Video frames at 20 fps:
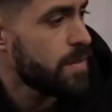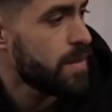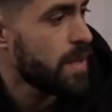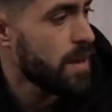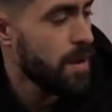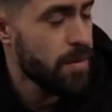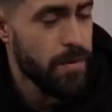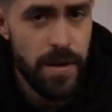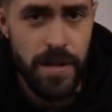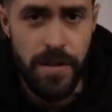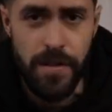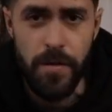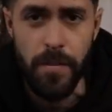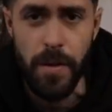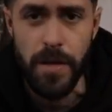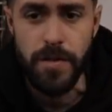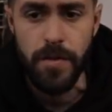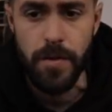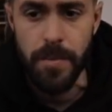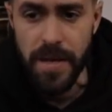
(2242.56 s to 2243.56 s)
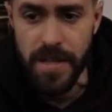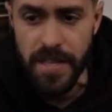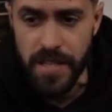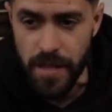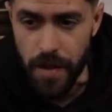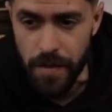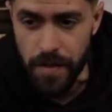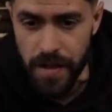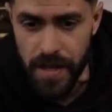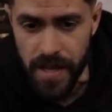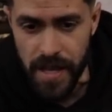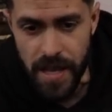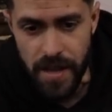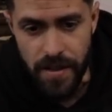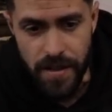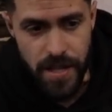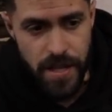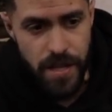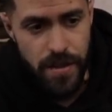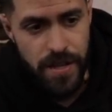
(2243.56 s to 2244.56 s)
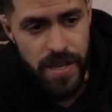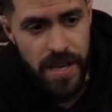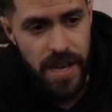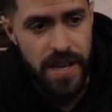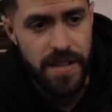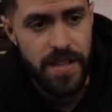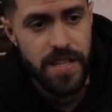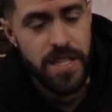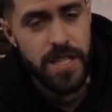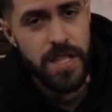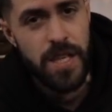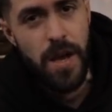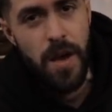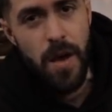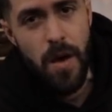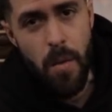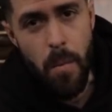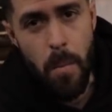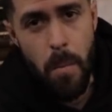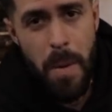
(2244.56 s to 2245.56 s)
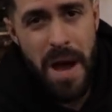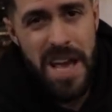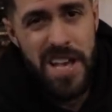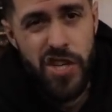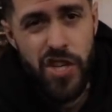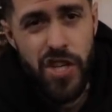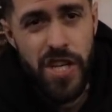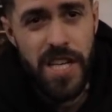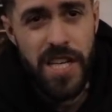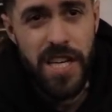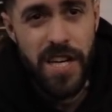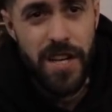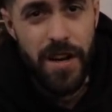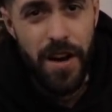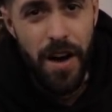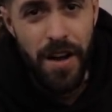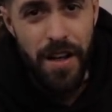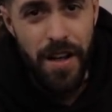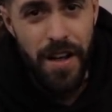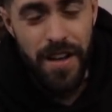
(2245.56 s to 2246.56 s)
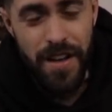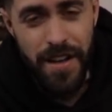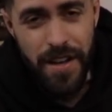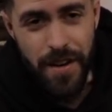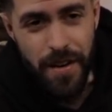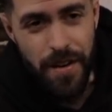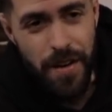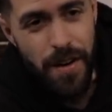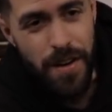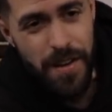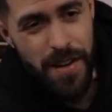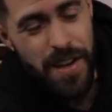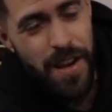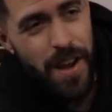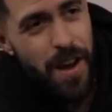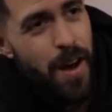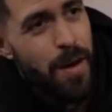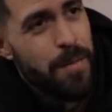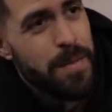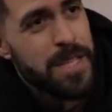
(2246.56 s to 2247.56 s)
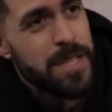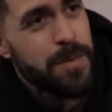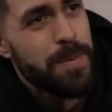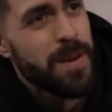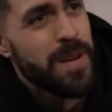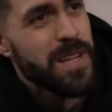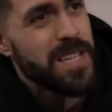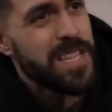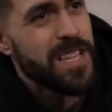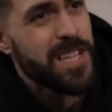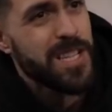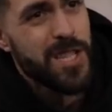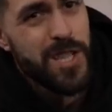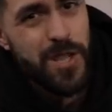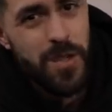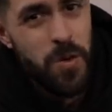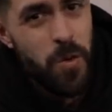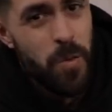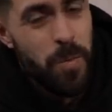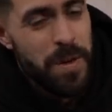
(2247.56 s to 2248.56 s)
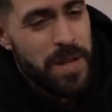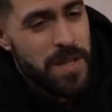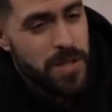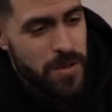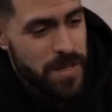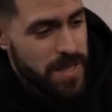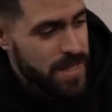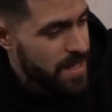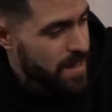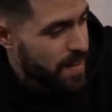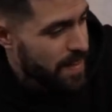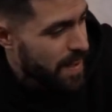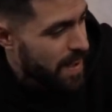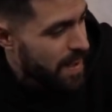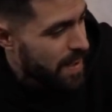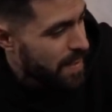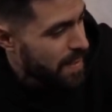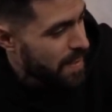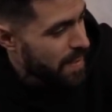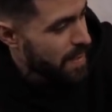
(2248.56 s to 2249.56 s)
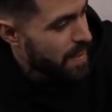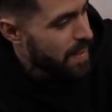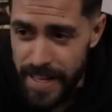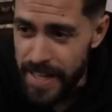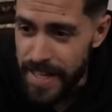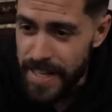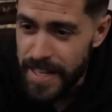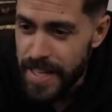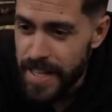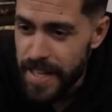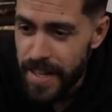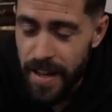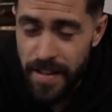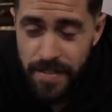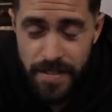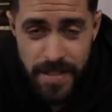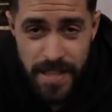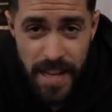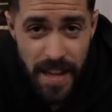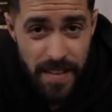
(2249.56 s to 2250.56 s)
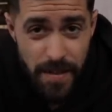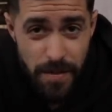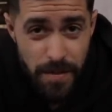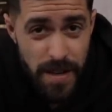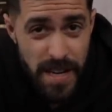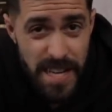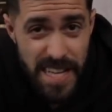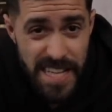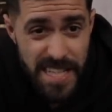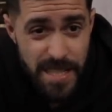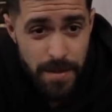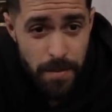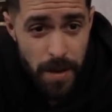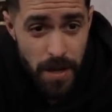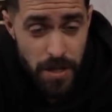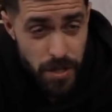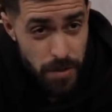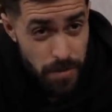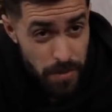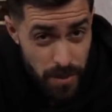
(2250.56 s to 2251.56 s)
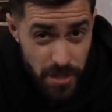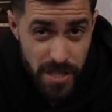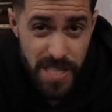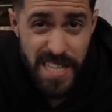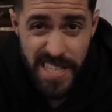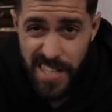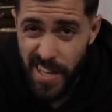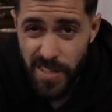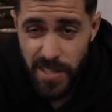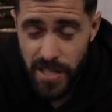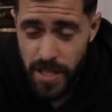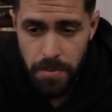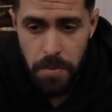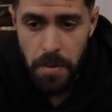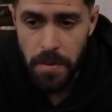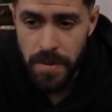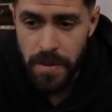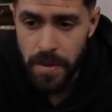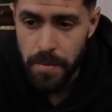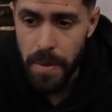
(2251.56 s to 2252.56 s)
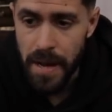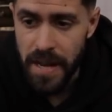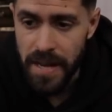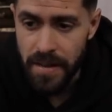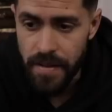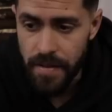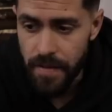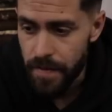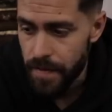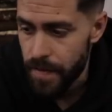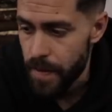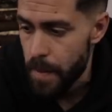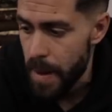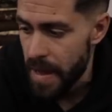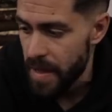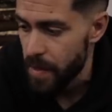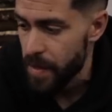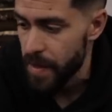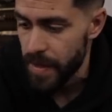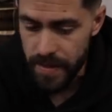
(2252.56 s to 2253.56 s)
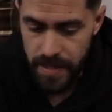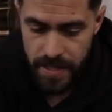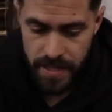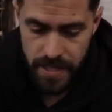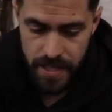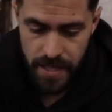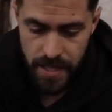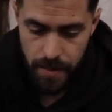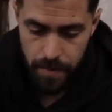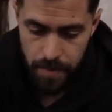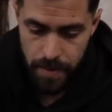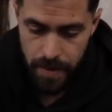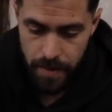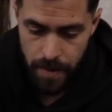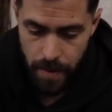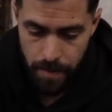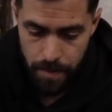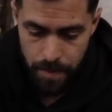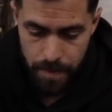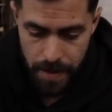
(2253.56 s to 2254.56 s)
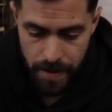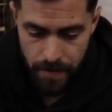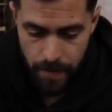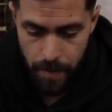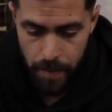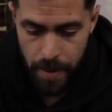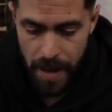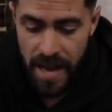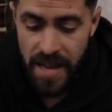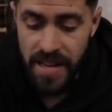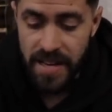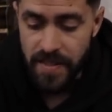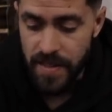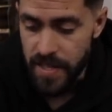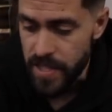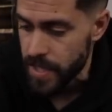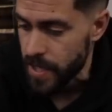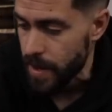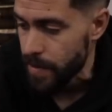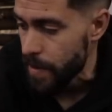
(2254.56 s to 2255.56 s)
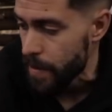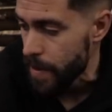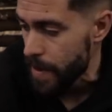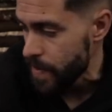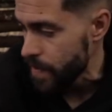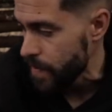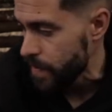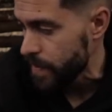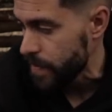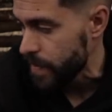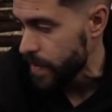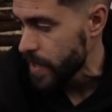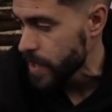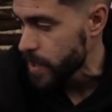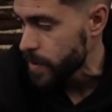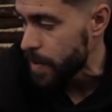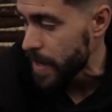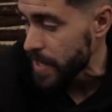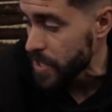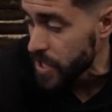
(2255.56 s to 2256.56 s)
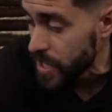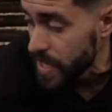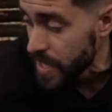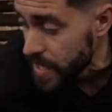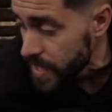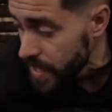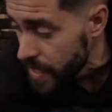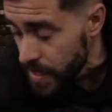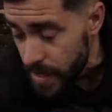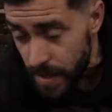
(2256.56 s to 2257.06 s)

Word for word: they don't really do much for me. There's nothing here in the UK that's majorly gonna gonna gonna hurt me to be honest, like scorpions or anything like that. Other than that, there really isn't much. Mosquitoes is probably the main the main thing that's going to be a bit of a pain in the summer months, especially